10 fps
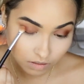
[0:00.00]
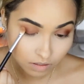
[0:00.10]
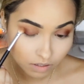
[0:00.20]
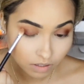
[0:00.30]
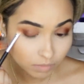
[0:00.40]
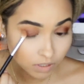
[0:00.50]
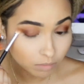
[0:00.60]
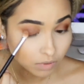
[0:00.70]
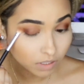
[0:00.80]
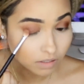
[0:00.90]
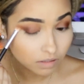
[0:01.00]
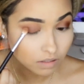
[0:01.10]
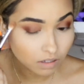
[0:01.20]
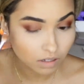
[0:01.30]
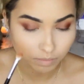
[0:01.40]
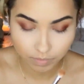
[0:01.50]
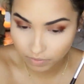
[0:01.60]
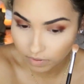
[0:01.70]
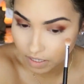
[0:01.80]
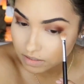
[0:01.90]
And then I'm gonna blend up
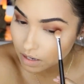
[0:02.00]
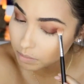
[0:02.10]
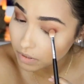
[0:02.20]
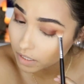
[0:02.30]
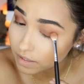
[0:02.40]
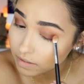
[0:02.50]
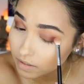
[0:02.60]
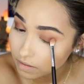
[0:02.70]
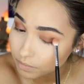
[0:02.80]
as I blend.